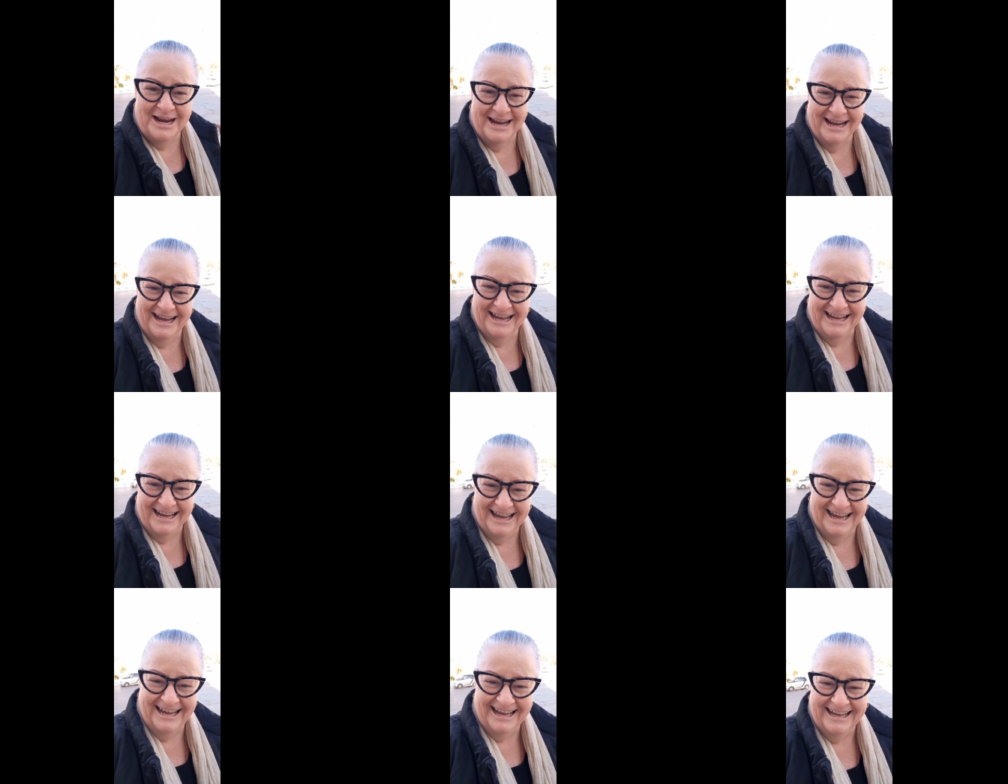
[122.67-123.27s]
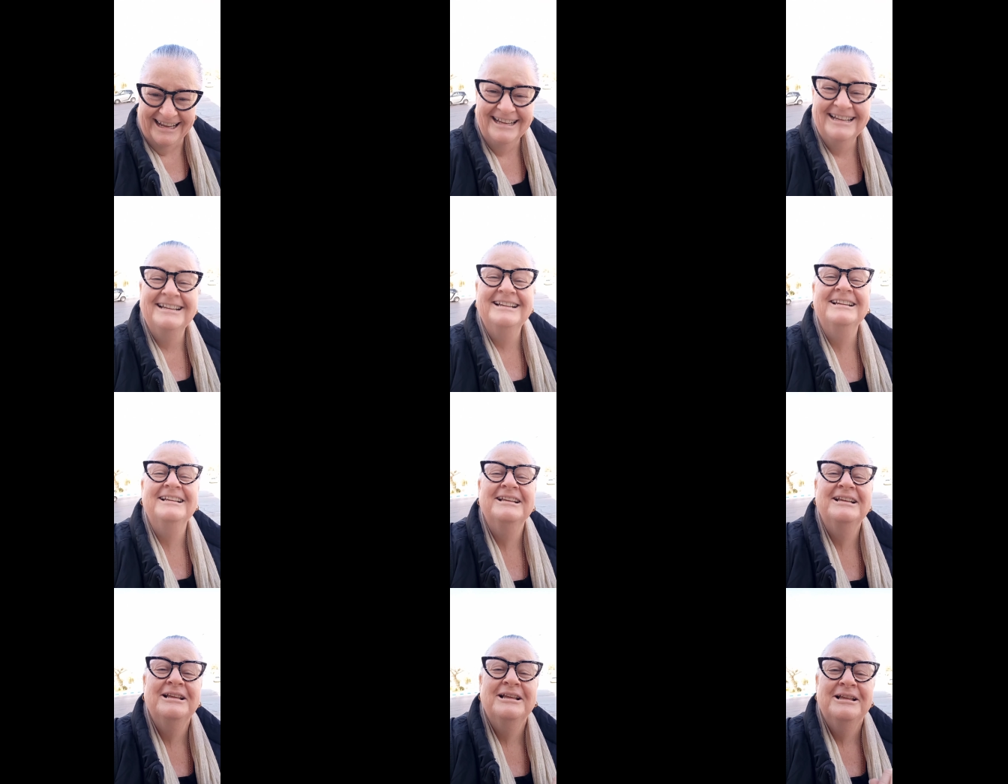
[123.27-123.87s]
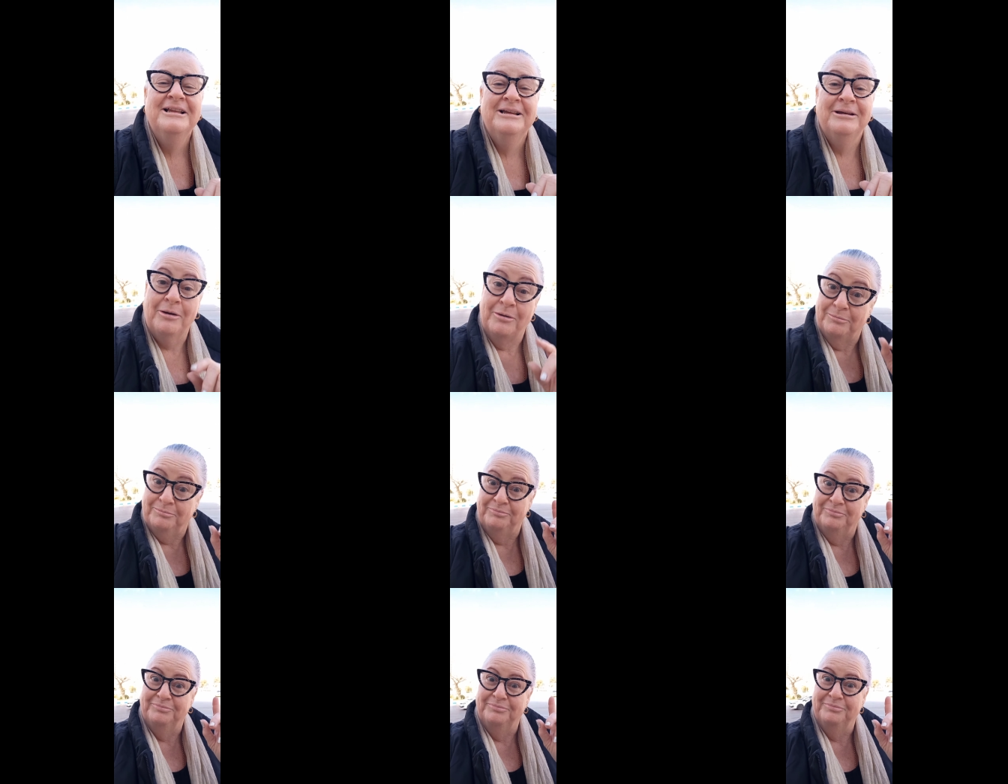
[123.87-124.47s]

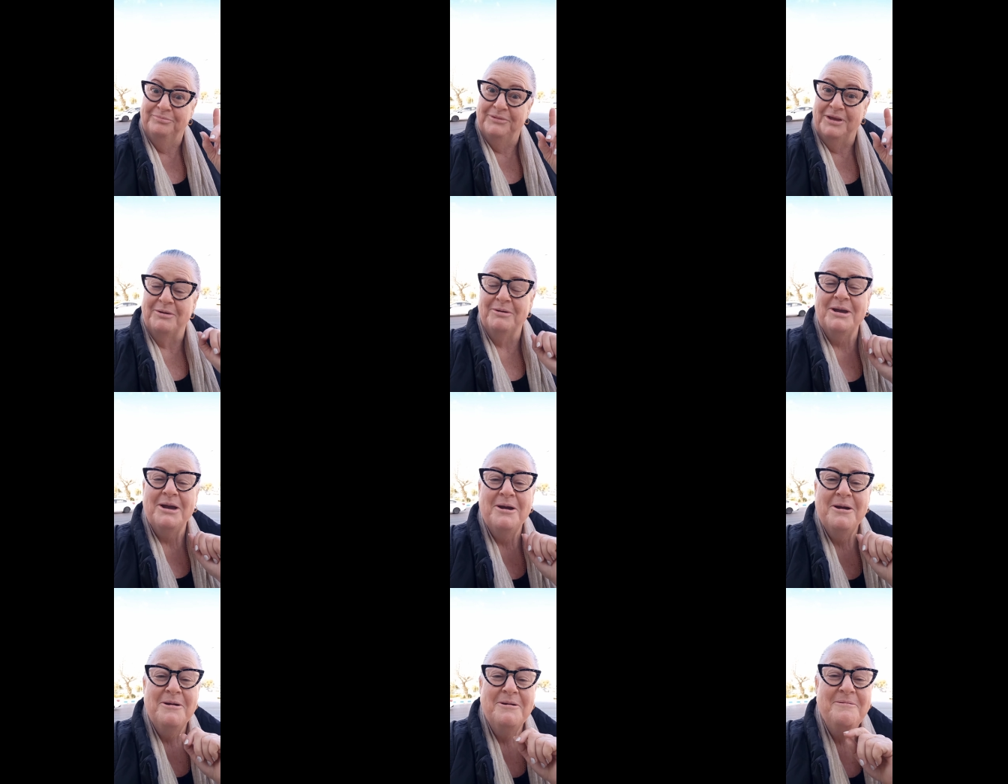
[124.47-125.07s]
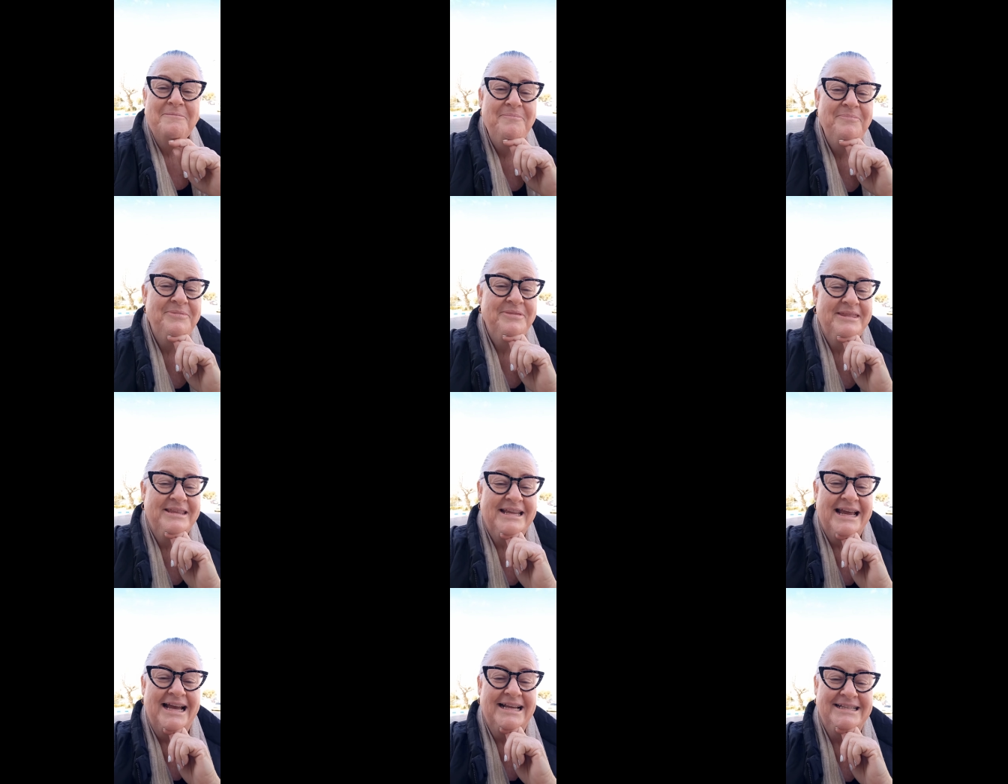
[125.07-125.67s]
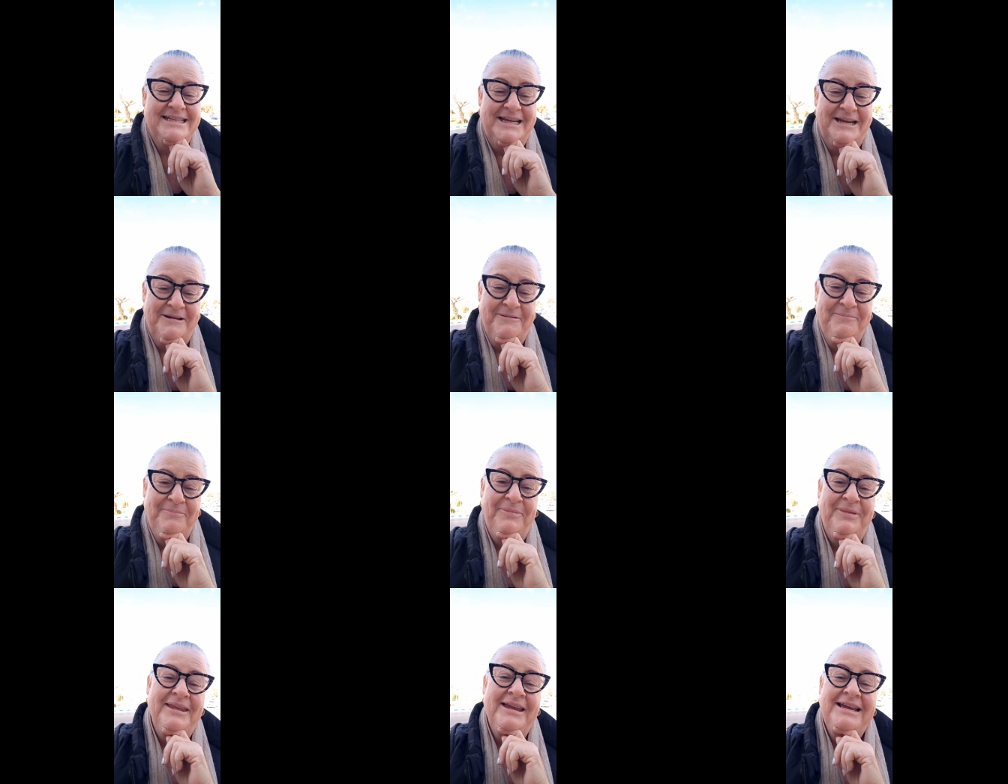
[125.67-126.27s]
there we go taxi.
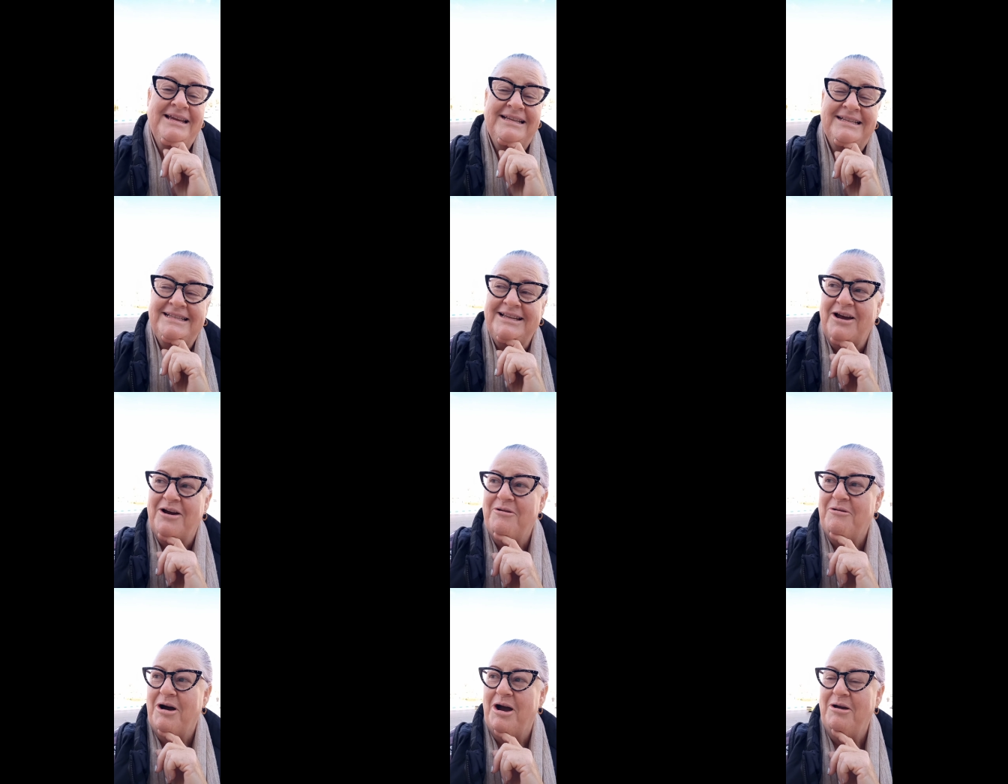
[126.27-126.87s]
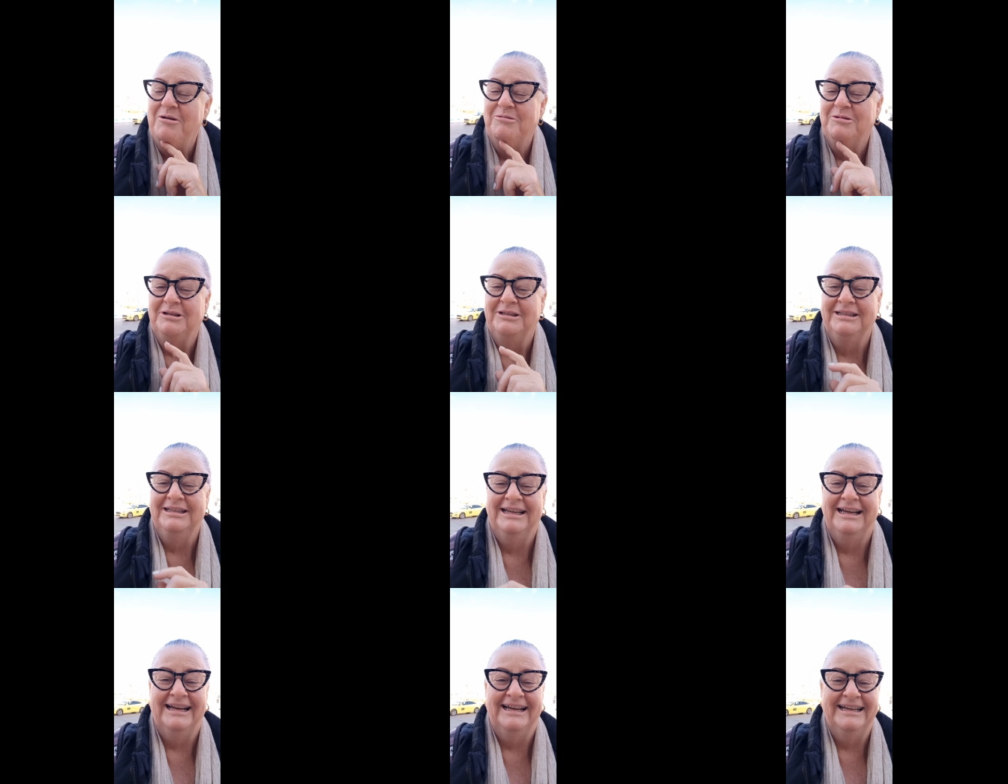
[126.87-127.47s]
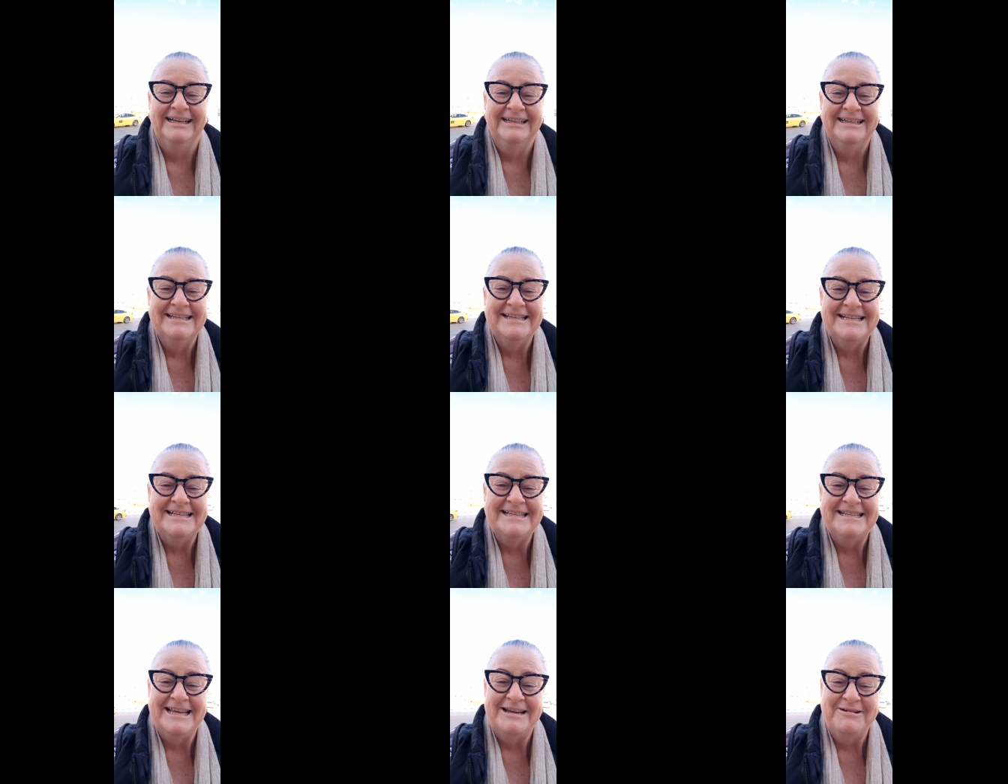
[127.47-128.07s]
So I will uh,
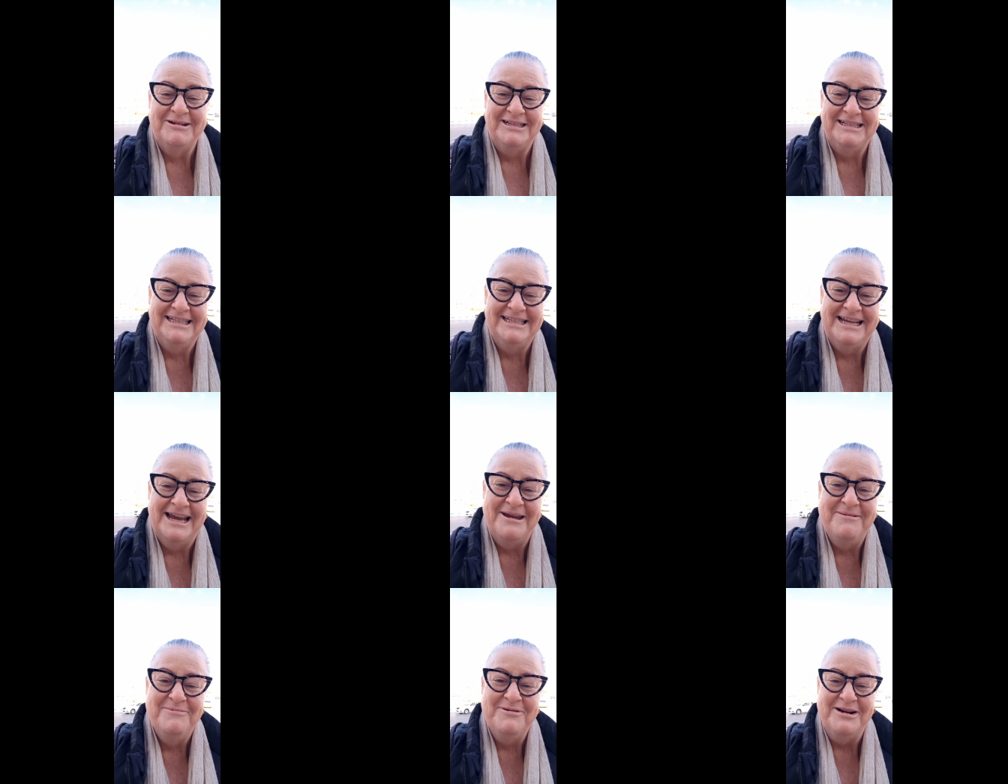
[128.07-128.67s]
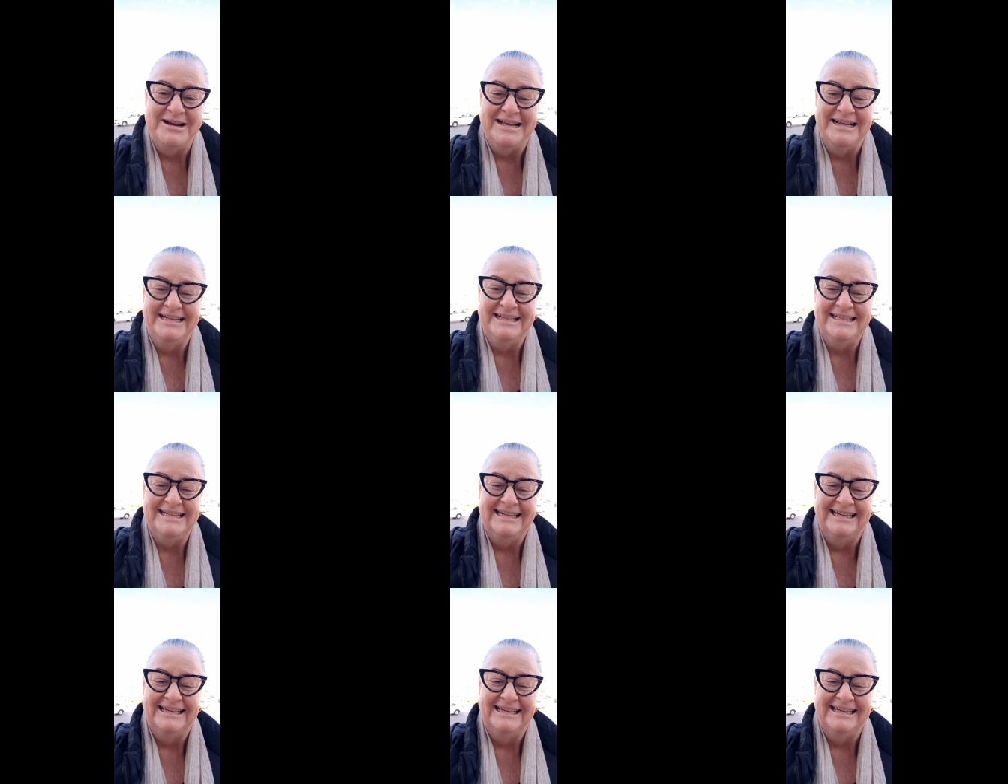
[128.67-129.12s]
see what today brings.